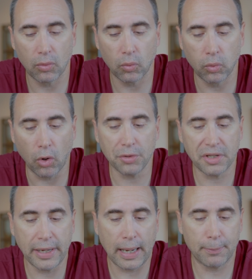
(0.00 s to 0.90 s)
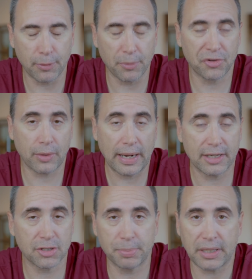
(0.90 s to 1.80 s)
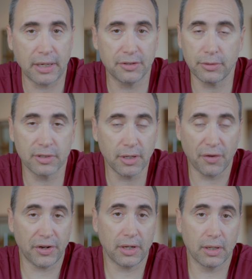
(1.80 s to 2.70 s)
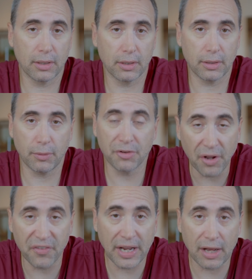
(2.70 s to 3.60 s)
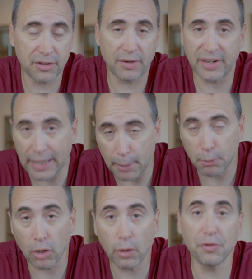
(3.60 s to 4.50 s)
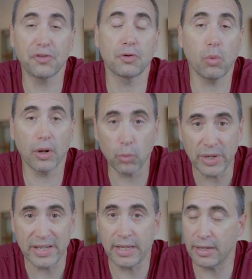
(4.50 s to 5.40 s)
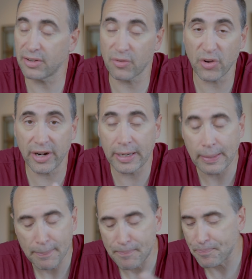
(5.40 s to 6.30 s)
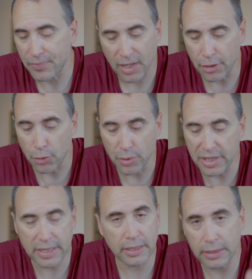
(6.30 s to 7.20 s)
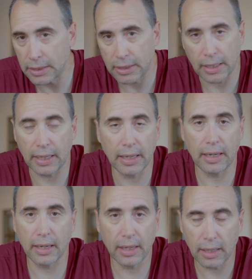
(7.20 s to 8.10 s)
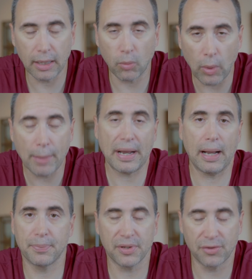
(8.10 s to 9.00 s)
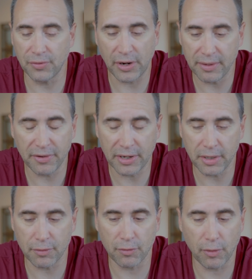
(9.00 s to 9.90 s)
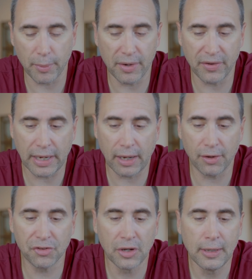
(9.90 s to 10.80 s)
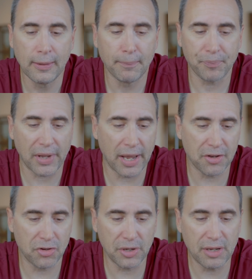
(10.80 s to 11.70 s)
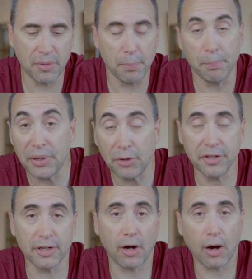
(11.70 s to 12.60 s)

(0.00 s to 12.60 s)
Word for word: wrote the app from scratch because there was nothing there was nothing out there that came close to what we needed. It's a very unique uh, web app. It's very very different from anything else. And to even build it